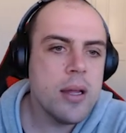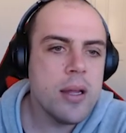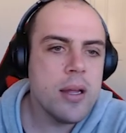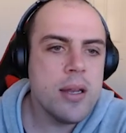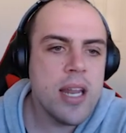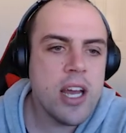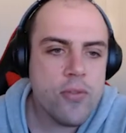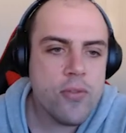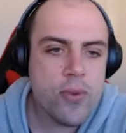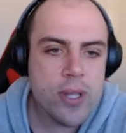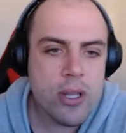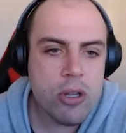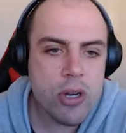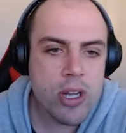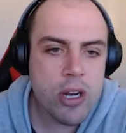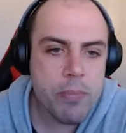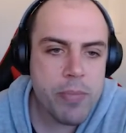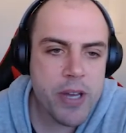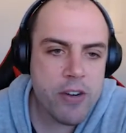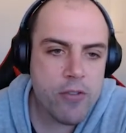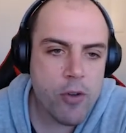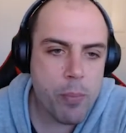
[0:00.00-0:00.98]
Now, if we look at
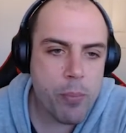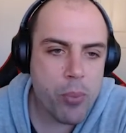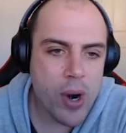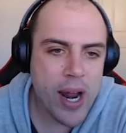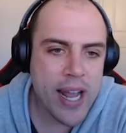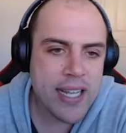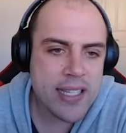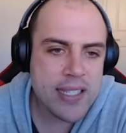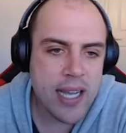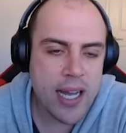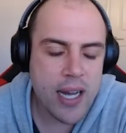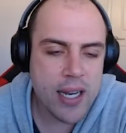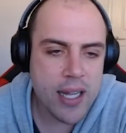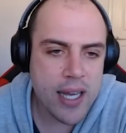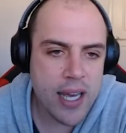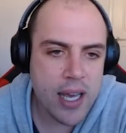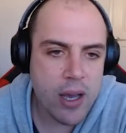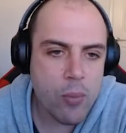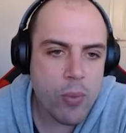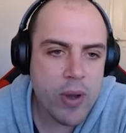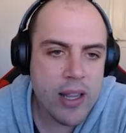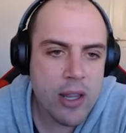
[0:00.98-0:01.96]
a bit of a breakdown
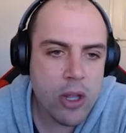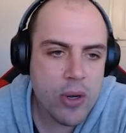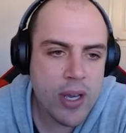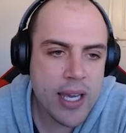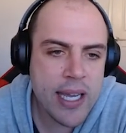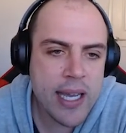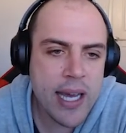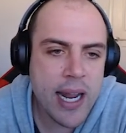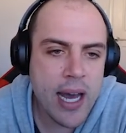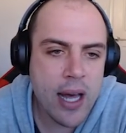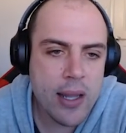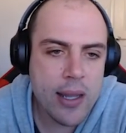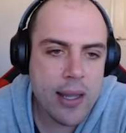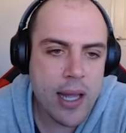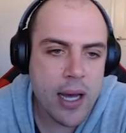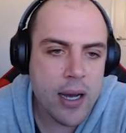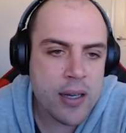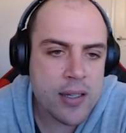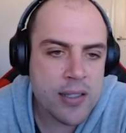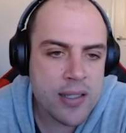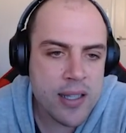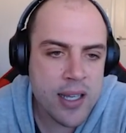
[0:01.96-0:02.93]
here, we're looking at our
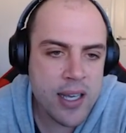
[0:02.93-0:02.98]
lungs.